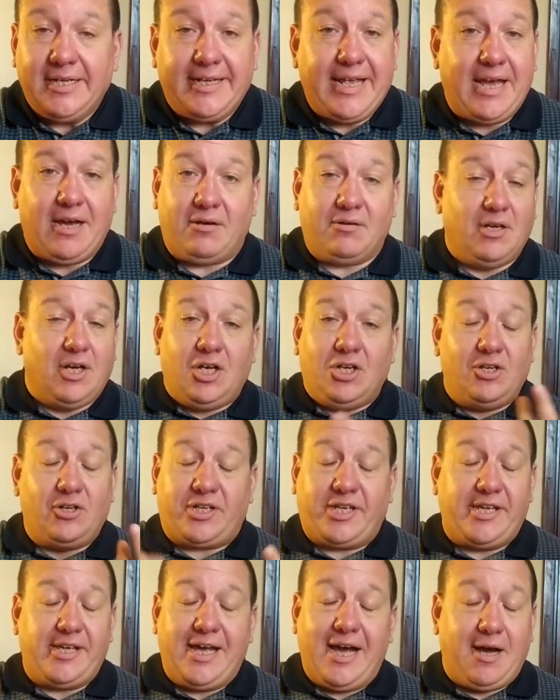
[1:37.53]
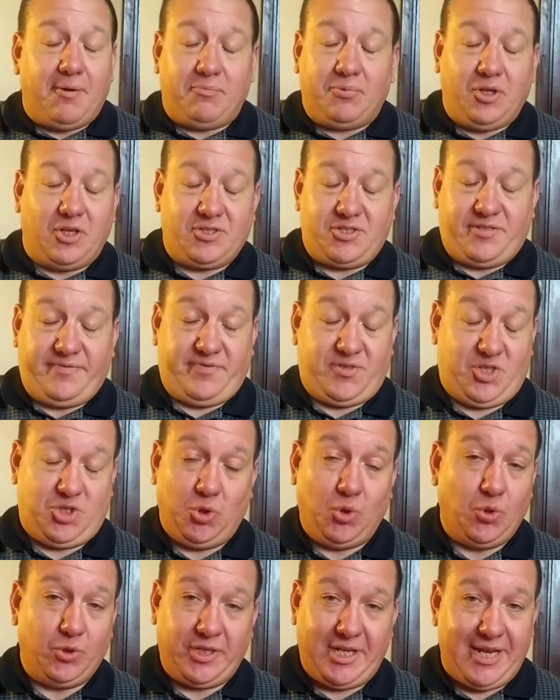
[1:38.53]
Now, looking up lots of
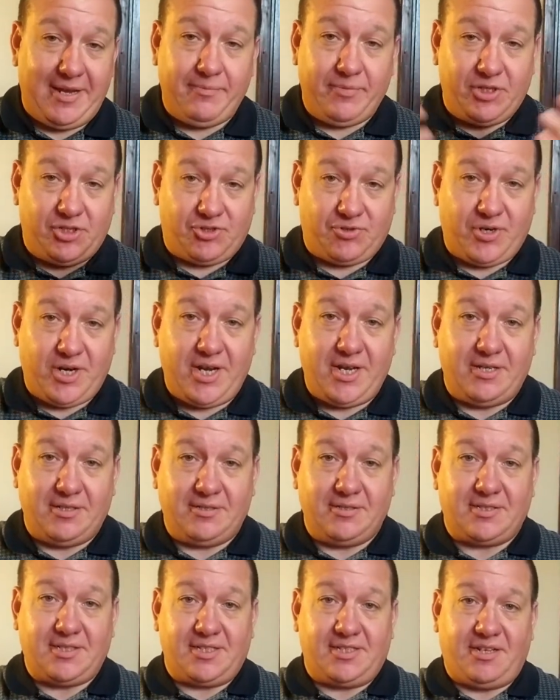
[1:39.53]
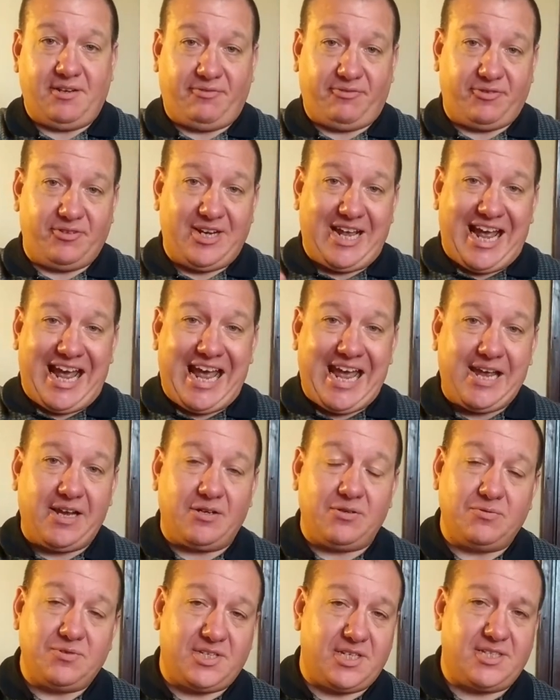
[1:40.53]
sword imagery and different
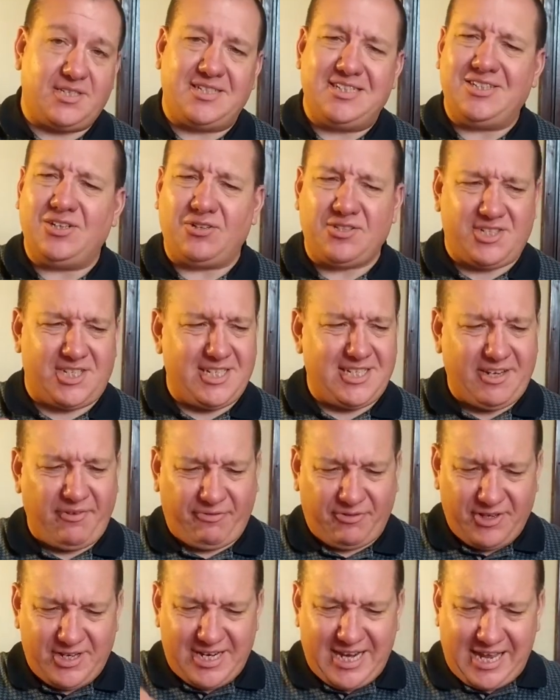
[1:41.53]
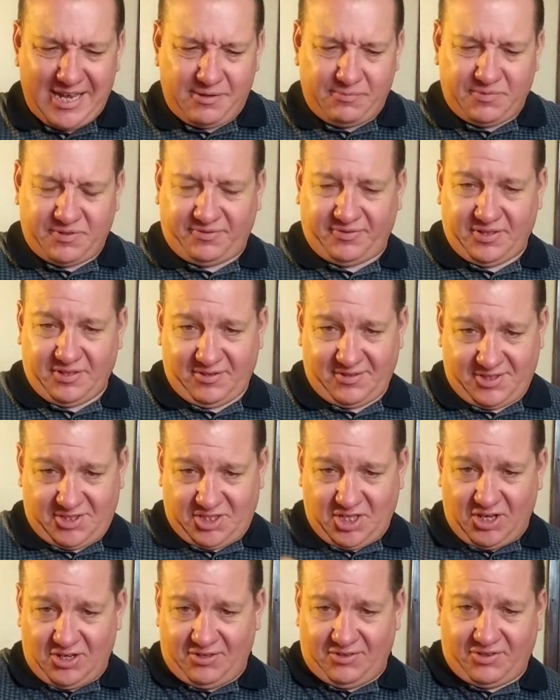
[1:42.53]
angles, there's lots of different names for
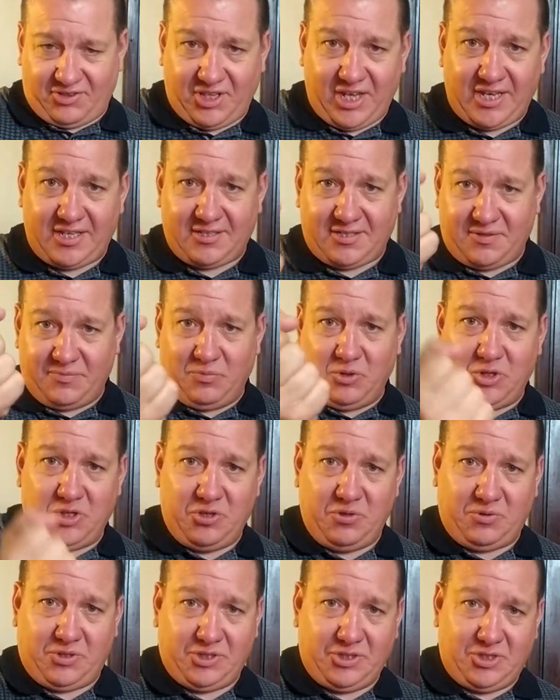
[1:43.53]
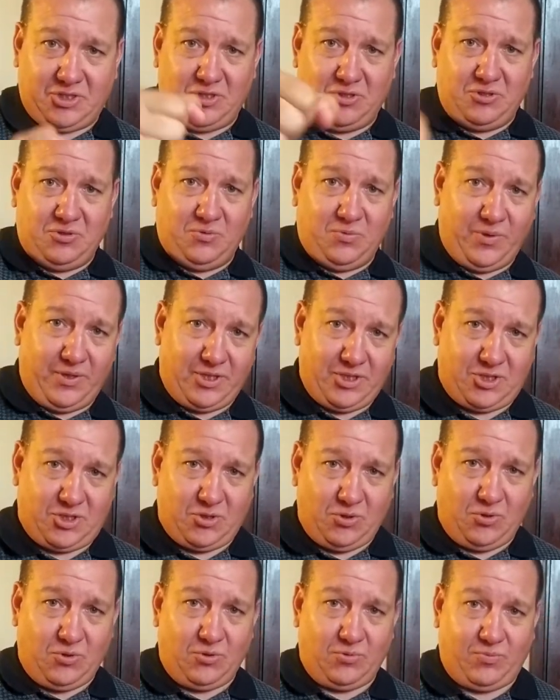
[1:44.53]
certain things and what you can do with a
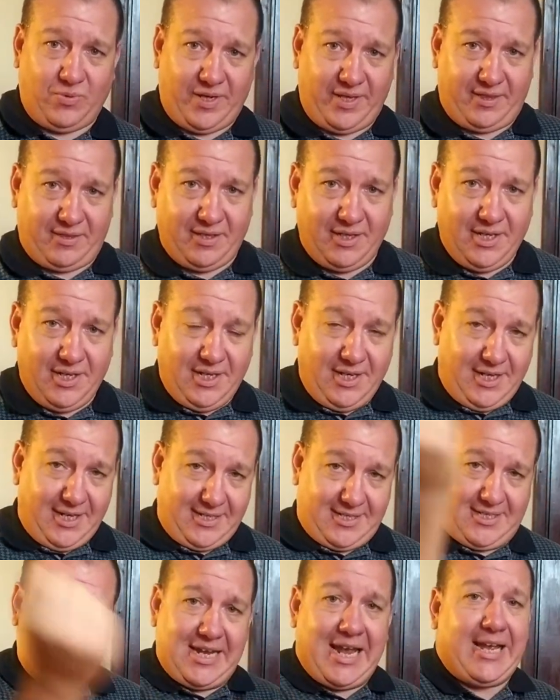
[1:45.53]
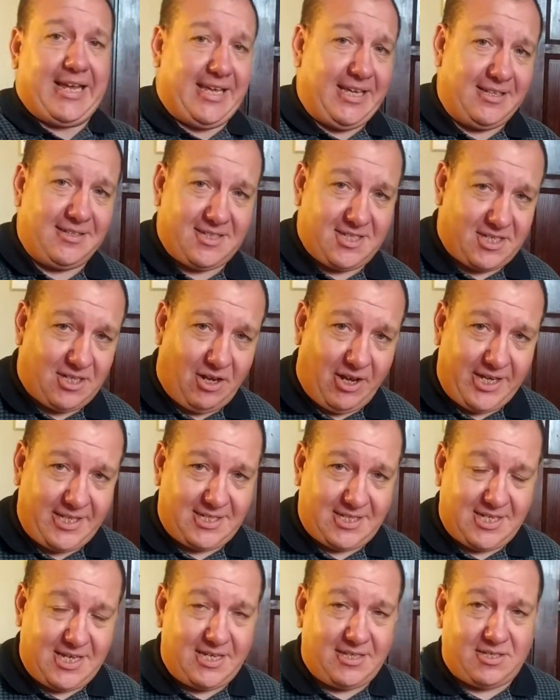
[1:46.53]
sword, with attacking
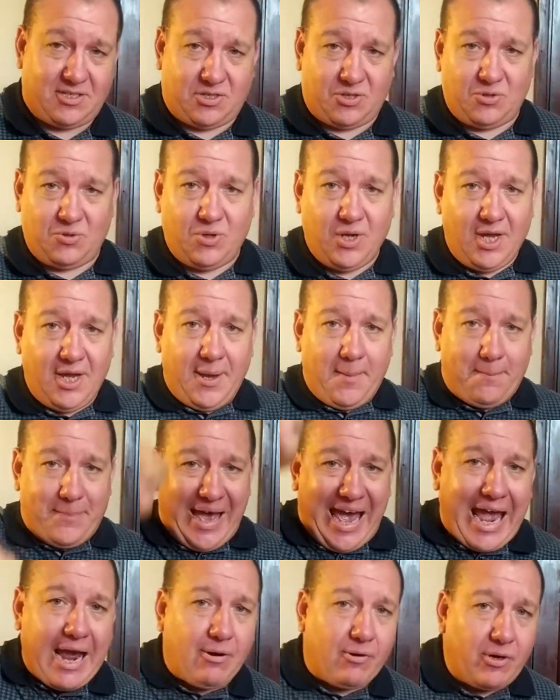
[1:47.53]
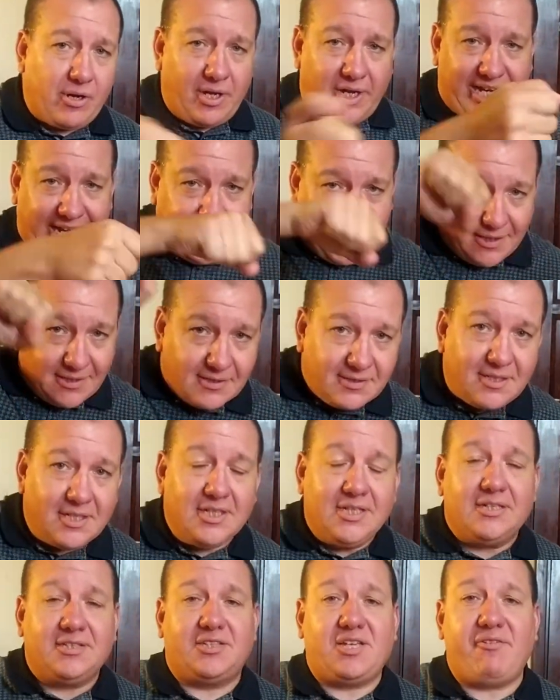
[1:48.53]
slices to parrying and
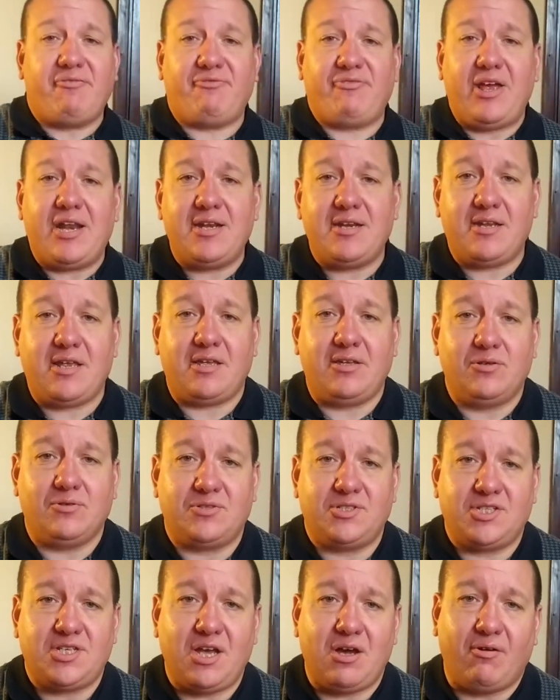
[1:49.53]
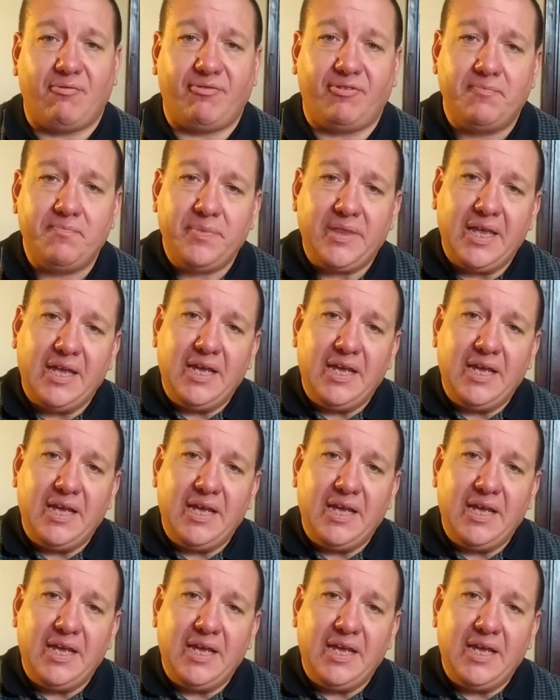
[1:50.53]
defending yourself.